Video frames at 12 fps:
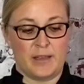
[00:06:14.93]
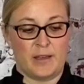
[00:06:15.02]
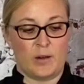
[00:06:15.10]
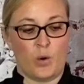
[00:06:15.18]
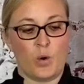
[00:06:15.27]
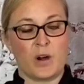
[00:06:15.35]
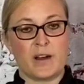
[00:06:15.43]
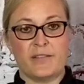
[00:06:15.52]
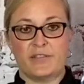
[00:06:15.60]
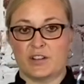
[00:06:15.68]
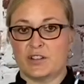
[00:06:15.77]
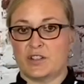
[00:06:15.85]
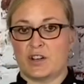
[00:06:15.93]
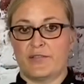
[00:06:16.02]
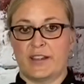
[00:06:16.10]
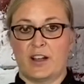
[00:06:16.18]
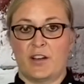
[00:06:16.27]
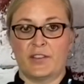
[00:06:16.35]
Or if you're
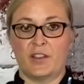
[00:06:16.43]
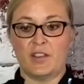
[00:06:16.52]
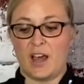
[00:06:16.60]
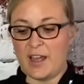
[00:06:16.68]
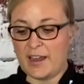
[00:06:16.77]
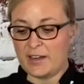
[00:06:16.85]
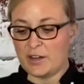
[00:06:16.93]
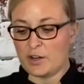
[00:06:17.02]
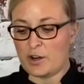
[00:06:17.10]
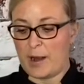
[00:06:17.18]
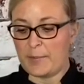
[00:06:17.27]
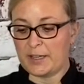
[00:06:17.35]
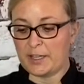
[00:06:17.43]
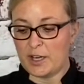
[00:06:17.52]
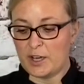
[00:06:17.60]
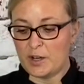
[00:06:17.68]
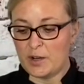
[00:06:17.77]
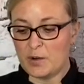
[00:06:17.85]
serving on the line or grab and
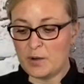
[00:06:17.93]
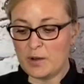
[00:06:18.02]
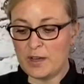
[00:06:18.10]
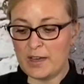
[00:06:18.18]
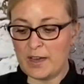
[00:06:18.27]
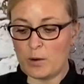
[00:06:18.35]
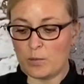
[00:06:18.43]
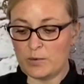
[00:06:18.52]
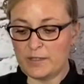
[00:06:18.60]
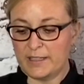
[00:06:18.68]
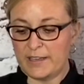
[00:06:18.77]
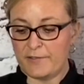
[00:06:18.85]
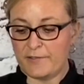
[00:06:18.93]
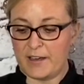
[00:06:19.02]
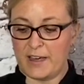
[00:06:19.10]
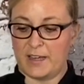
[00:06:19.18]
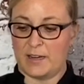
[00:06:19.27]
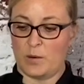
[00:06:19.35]
go, a really
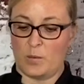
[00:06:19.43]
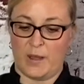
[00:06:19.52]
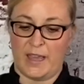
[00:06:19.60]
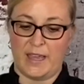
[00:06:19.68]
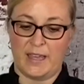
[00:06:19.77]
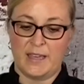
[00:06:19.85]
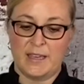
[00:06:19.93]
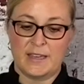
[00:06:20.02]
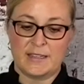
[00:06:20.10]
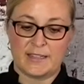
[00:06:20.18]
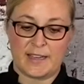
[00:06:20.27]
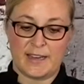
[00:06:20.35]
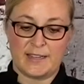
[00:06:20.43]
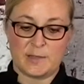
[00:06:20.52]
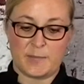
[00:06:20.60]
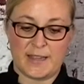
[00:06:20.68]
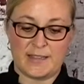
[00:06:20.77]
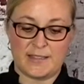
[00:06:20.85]
fun way to kind of
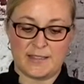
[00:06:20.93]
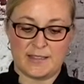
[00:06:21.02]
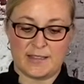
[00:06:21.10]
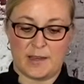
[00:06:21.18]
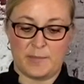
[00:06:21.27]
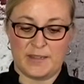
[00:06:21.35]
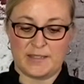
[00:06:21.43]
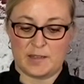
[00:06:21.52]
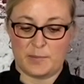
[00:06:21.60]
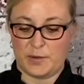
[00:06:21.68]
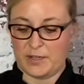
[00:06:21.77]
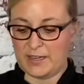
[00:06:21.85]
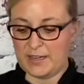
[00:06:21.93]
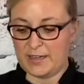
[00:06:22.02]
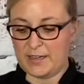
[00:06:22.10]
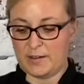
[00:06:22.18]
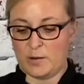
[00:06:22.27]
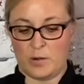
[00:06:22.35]
spice this up is to put
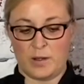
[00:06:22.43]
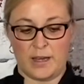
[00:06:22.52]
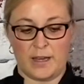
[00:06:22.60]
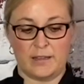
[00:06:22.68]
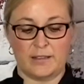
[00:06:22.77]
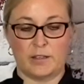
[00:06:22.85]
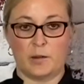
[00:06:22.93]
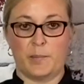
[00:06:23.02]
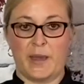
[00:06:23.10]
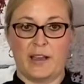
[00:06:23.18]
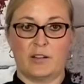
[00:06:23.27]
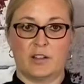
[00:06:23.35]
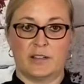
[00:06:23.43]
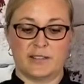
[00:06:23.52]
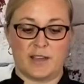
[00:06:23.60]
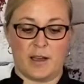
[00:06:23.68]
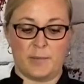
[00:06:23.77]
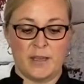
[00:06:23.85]
a little bagel on
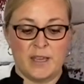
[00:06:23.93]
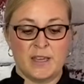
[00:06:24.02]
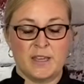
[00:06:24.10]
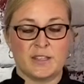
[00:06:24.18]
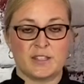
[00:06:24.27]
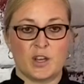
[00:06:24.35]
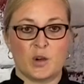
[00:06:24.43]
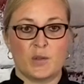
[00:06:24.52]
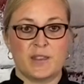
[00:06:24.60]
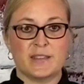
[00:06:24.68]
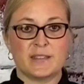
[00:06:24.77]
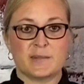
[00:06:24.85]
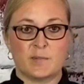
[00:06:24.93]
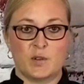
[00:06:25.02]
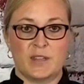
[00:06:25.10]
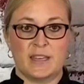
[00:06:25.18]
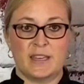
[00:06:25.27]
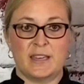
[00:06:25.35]
top. So this
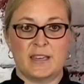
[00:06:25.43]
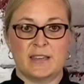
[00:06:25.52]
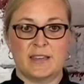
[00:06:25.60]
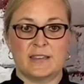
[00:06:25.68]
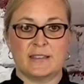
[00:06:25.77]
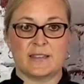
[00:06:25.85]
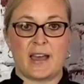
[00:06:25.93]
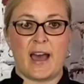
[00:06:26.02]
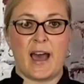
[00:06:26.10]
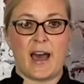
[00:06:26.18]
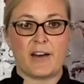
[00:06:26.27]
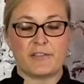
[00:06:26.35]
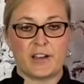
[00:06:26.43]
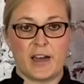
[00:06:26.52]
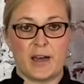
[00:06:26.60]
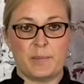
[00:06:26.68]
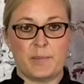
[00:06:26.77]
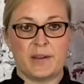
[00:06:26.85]
smoothie is a half
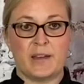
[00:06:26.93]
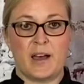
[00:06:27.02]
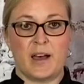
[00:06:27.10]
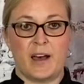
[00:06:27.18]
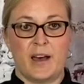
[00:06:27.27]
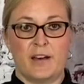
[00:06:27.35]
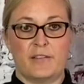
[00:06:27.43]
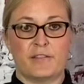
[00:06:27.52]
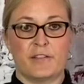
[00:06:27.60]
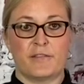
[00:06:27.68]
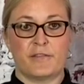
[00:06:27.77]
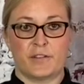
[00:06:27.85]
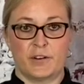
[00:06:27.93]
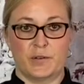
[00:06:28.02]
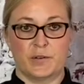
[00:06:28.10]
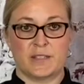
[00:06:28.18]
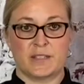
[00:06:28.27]
cup of fruit